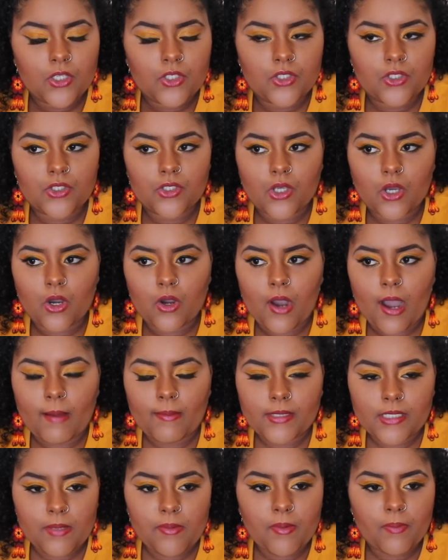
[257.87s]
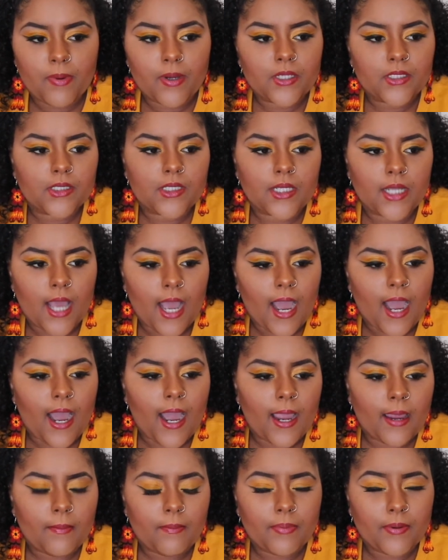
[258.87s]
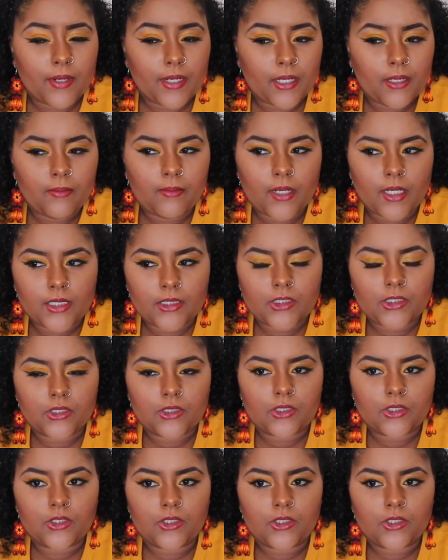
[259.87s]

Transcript: So I'm a type of person, I pretty much